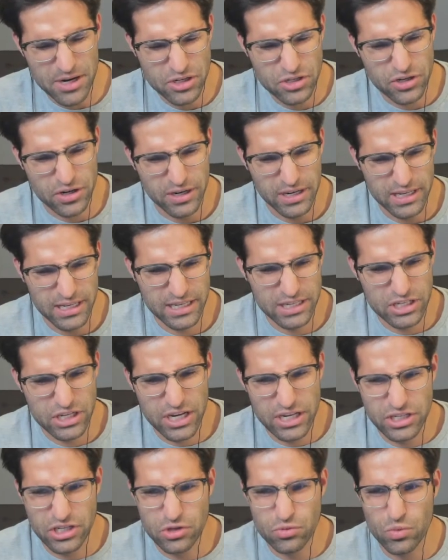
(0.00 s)
I'm not sure.
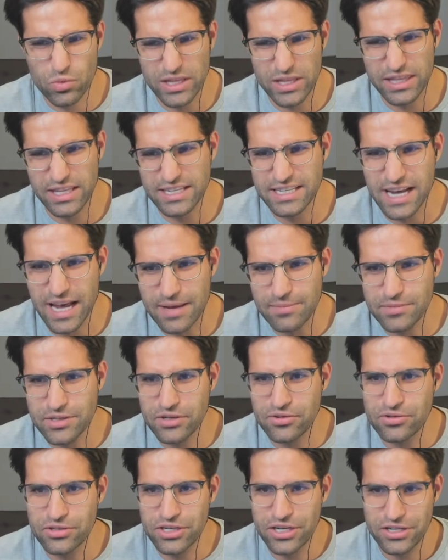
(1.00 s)
It changes when the
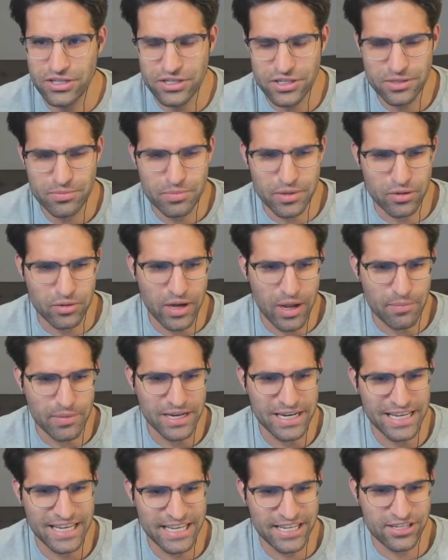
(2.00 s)
time zone changes, but
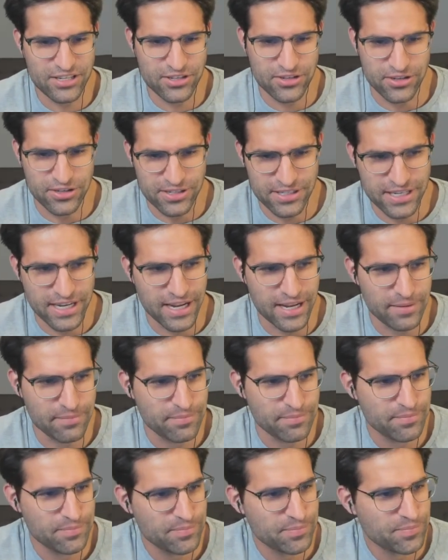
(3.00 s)
I'm in Eastern
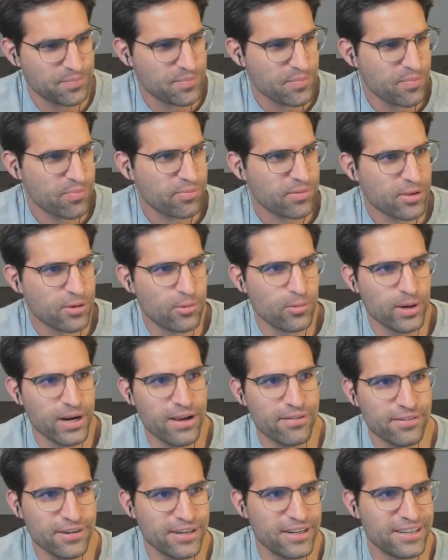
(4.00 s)
time.
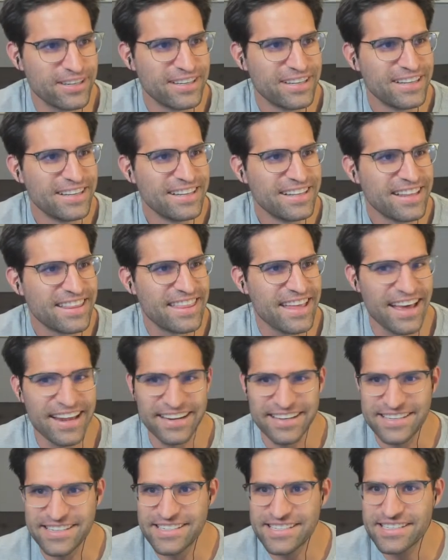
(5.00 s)
Whatever
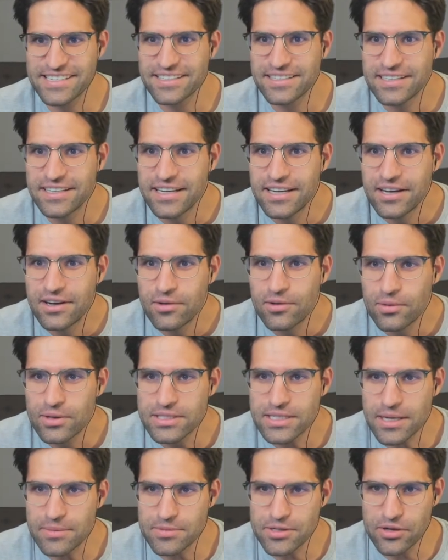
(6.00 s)
that is.
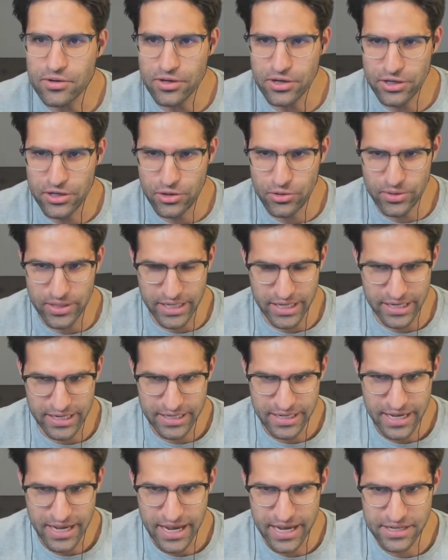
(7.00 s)
What time zone are you
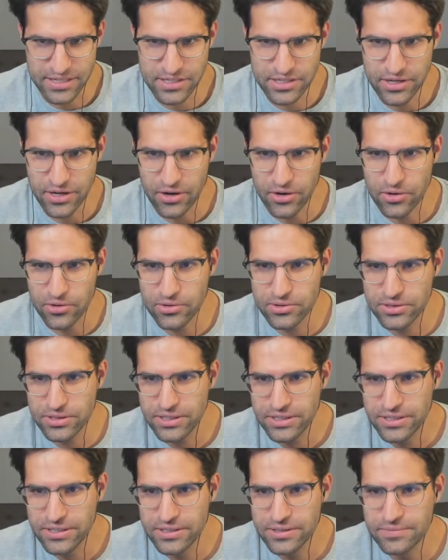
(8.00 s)
in,
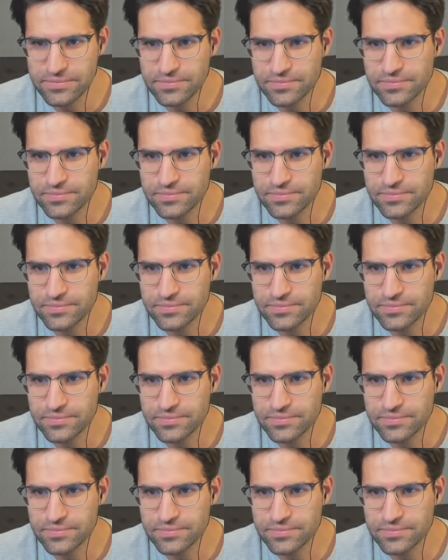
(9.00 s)
Xcode?